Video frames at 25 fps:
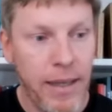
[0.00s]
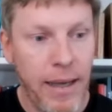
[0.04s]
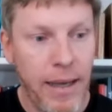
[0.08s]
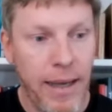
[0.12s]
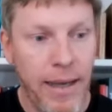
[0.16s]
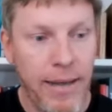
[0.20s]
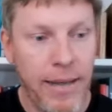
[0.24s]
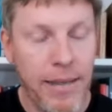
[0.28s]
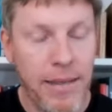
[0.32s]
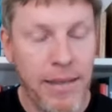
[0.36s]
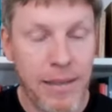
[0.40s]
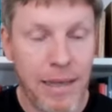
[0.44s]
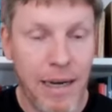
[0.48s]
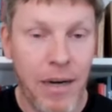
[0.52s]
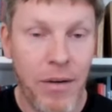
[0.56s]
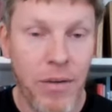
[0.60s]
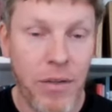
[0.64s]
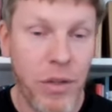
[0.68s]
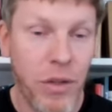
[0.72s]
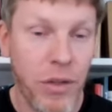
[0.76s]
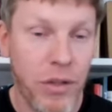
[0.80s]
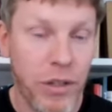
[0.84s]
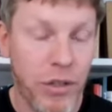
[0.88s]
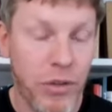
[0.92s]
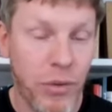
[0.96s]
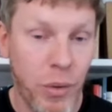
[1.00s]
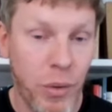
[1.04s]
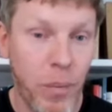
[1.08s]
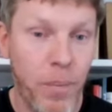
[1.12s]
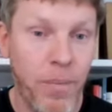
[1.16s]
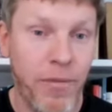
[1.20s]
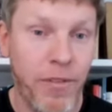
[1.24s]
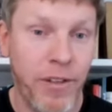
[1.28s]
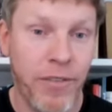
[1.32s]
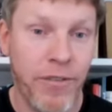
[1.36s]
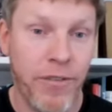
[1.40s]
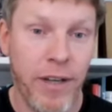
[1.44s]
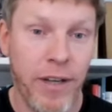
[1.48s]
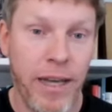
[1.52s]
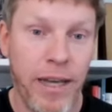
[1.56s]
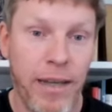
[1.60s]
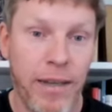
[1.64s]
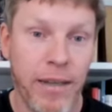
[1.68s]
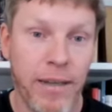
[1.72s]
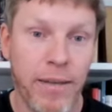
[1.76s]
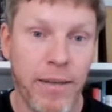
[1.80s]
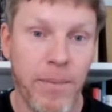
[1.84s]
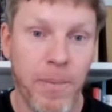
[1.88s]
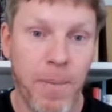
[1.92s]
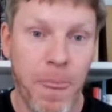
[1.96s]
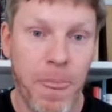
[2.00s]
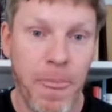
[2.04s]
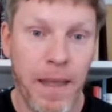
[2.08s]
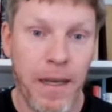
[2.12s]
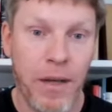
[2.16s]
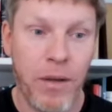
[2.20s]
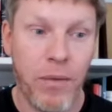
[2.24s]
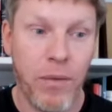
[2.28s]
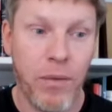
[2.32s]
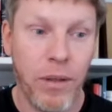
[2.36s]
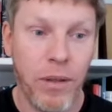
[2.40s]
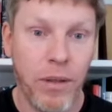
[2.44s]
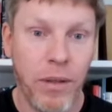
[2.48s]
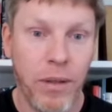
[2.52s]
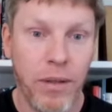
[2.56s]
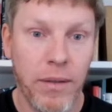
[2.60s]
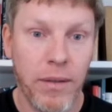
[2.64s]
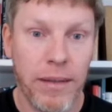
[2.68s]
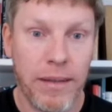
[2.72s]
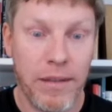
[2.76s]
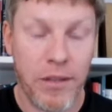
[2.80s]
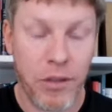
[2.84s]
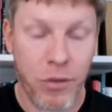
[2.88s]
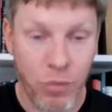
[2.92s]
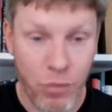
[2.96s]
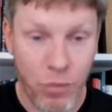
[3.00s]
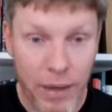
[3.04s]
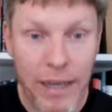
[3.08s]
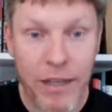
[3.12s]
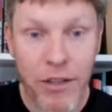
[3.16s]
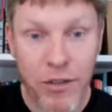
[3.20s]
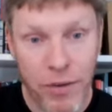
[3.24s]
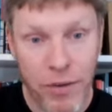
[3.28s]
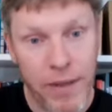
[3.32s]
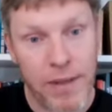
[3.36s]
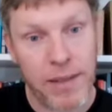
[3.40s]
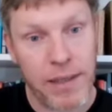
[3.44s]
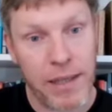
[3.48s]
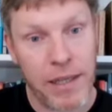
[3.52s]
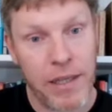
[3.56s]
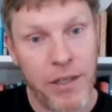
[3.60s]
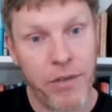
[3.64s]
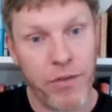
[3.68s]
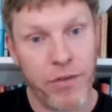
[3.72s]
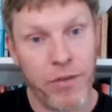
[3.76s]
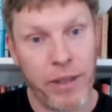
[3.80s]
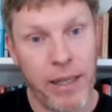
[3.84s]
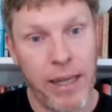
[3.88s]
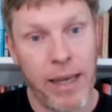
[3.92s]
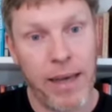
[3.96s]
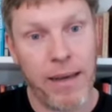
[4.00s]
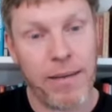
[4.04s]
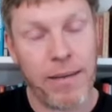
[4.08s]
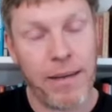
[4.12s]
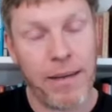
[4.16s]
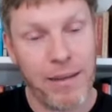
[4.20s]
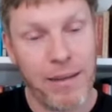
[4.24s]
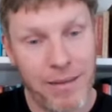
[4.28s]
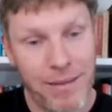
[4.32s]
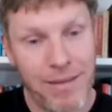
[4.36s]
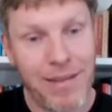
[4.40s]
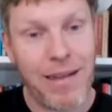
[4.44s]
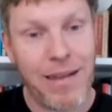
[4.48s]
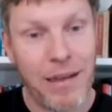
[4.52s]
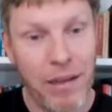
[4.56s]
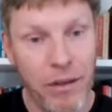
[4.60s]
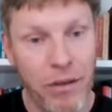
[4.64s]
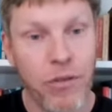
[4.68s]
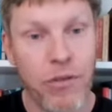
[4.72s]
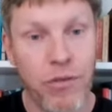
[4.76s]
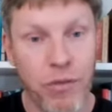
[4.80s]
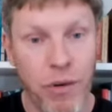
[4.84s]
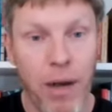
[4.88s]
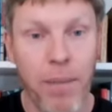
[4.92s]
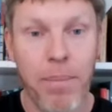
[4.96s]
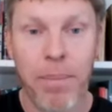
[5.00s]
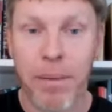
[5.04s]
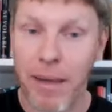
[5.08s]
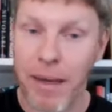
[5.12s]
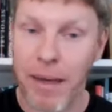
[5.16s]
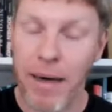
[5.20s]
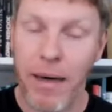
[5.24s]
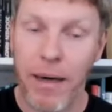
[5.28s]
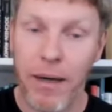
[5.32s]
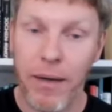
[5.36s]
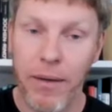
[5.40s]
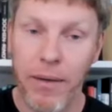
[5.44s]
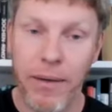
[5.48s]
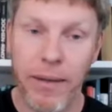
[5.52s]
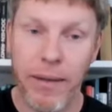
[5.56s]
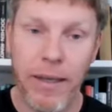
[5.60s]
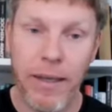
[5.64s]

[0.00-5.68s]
And his car is called the Tropfenwagen. Now, the direct translation for that is teardrop car.